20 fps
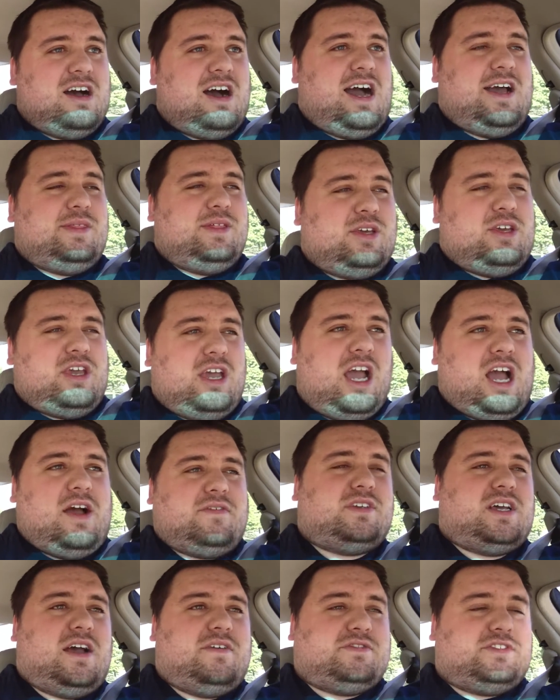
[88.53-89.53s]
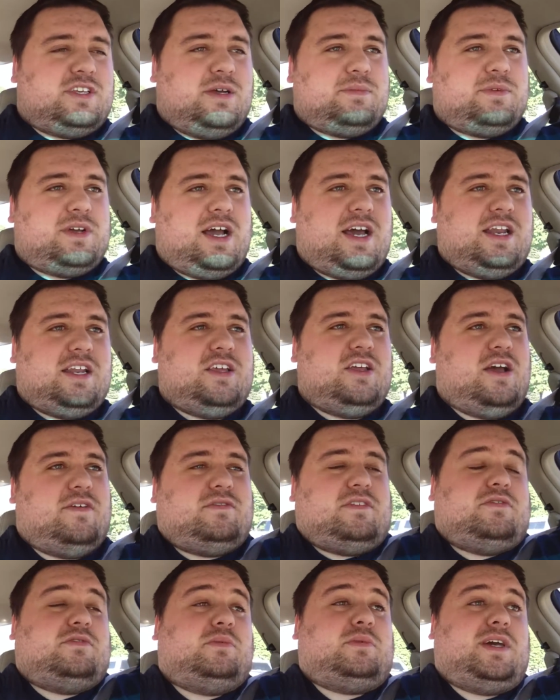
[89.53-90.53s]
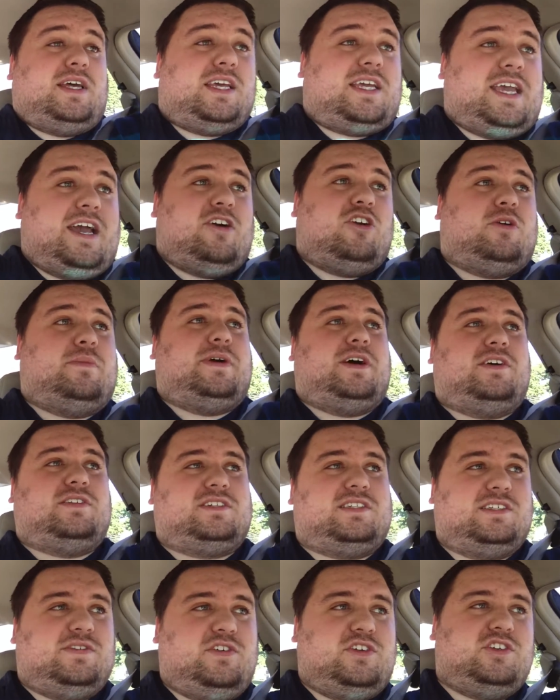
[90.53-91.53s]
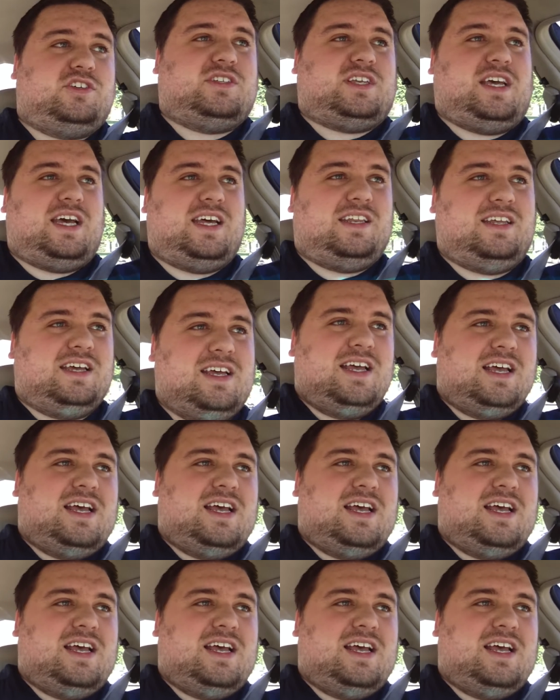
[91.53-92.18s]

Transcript: I think you have to have some kind of counterbalance. Because if you just had